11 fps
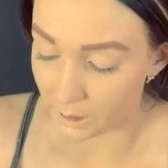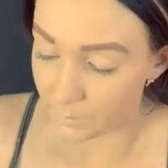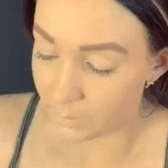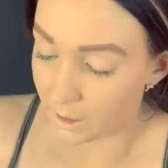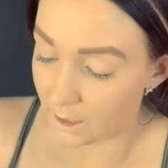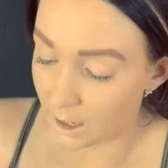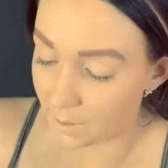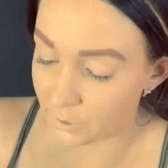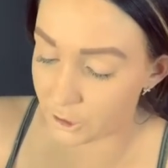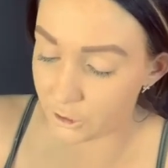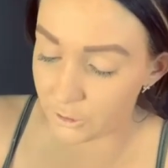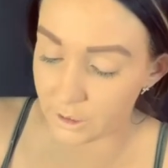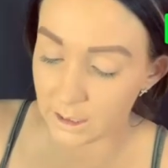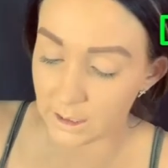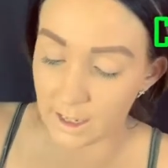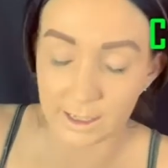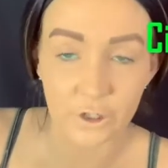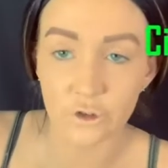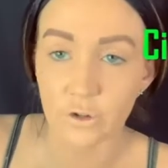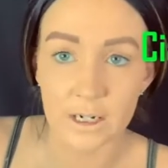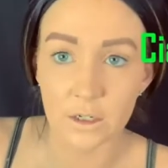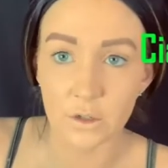but I'm just using any
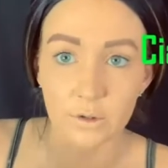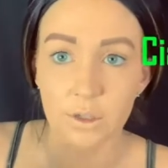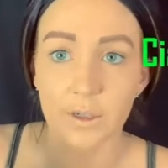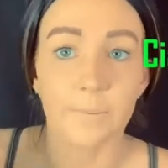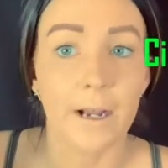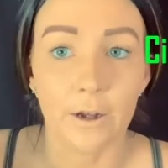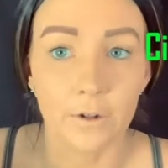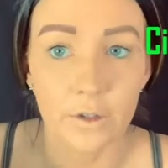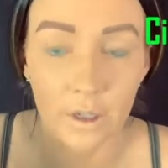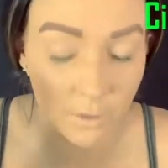translucent powder that you